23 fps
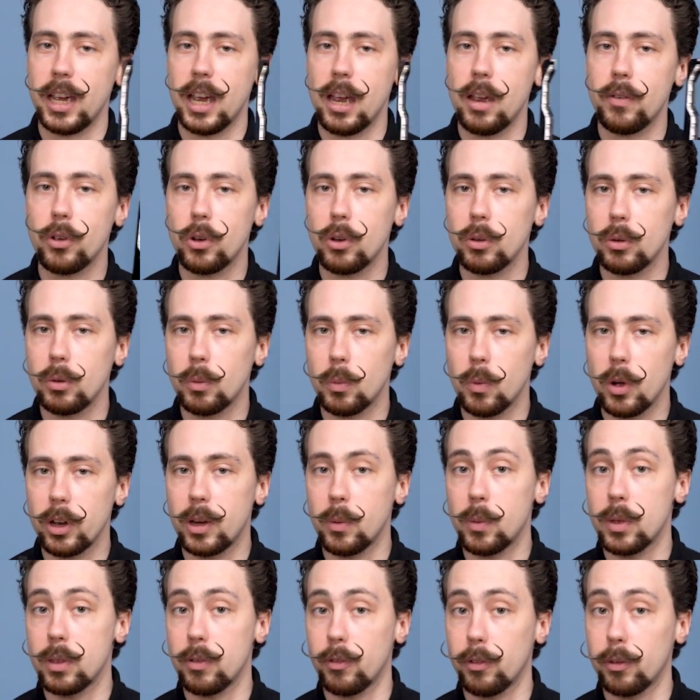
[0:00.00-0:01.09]
if you're
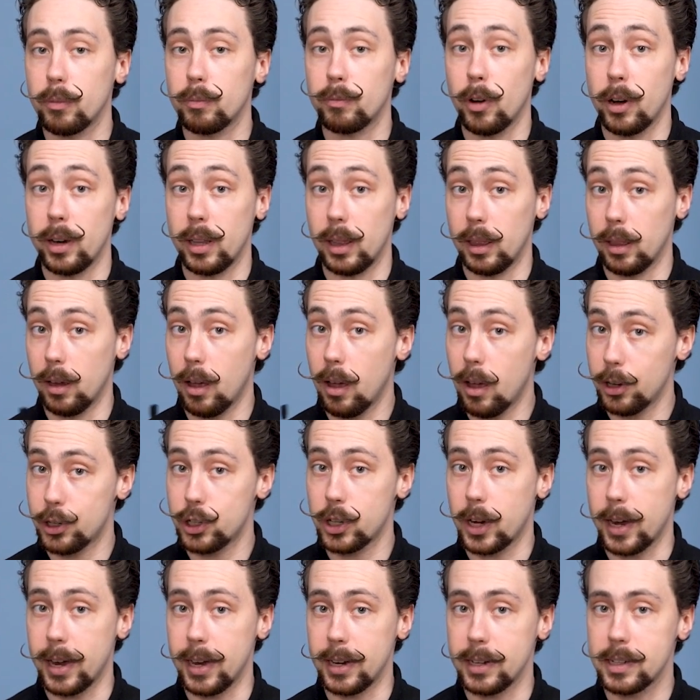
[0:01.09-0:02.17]
working with a very
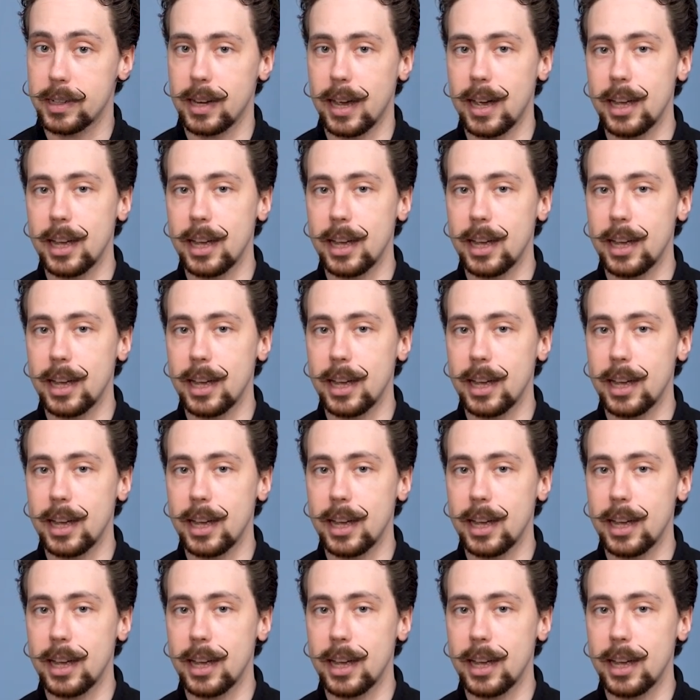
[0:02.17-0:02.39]
large case,